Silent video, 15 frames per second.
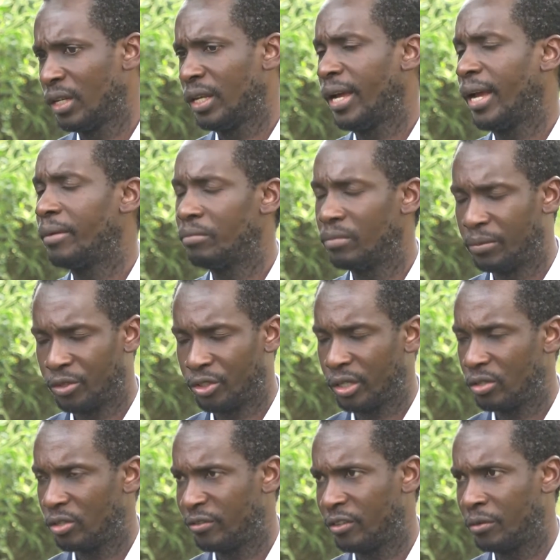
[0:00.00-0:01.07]
I'm sure
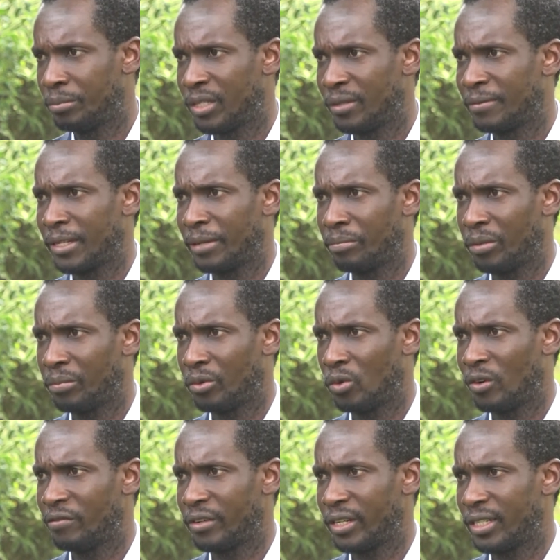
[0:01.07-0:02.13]
you've observed some people who
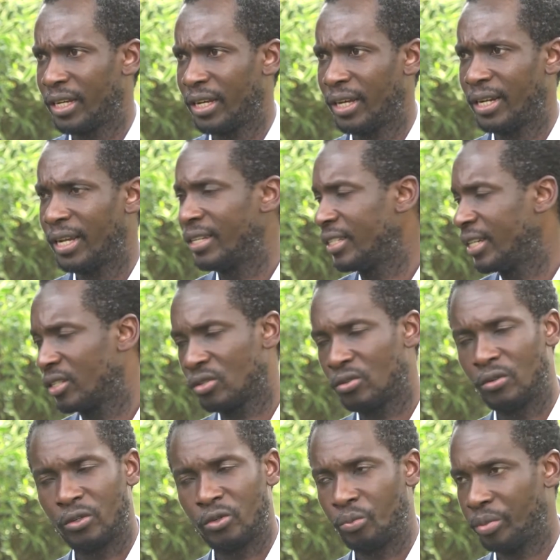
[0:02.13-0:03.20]
have retired and just
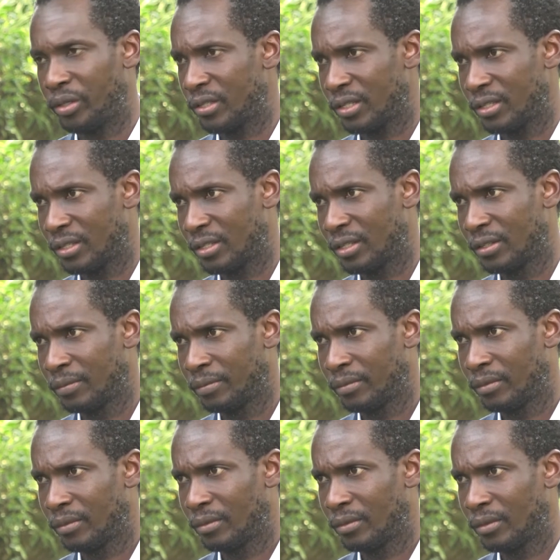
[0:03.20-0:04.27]
gone to pieces.
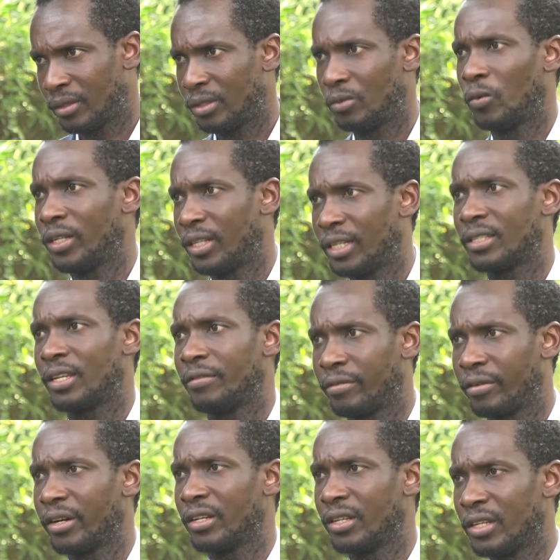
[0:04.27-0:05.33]
What they're
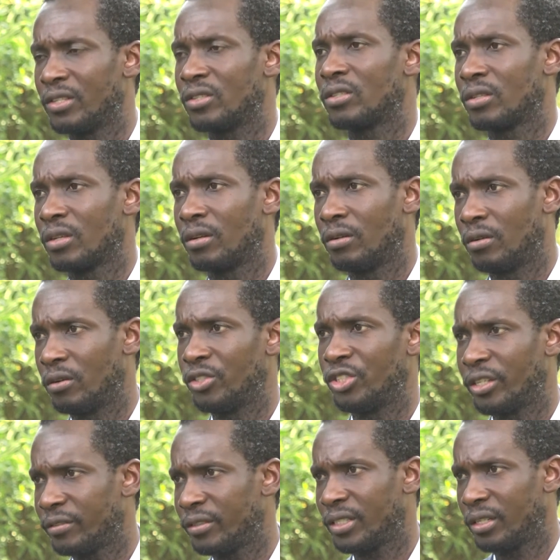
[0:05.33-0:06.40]
suffering is
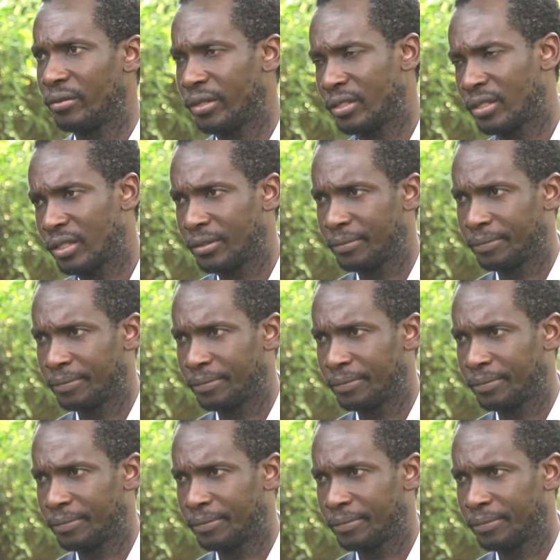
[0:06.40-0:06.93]
longevity risk.